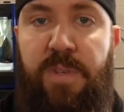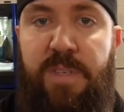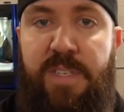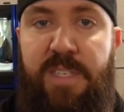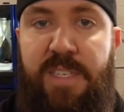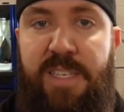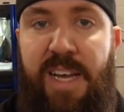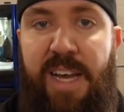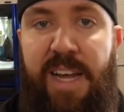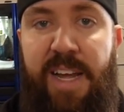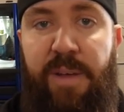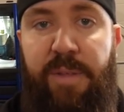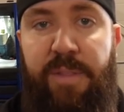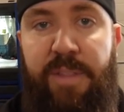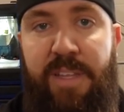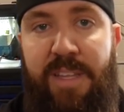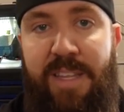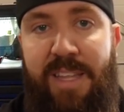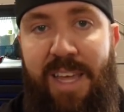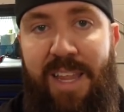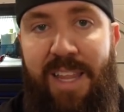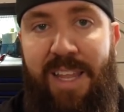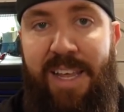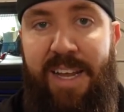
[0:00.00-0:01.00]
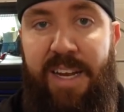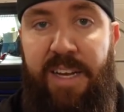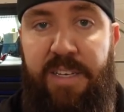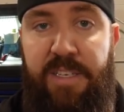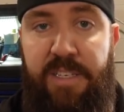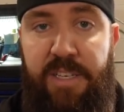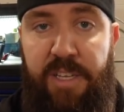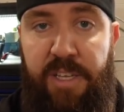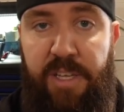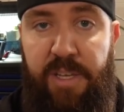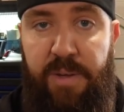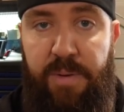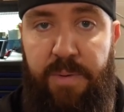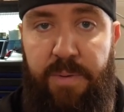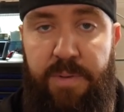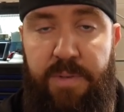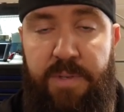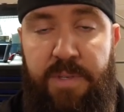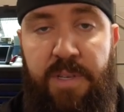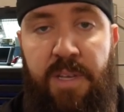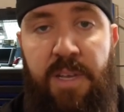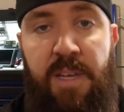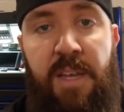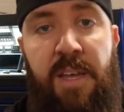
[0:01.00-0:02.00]
style that they like to
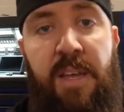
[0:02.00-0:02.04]
use.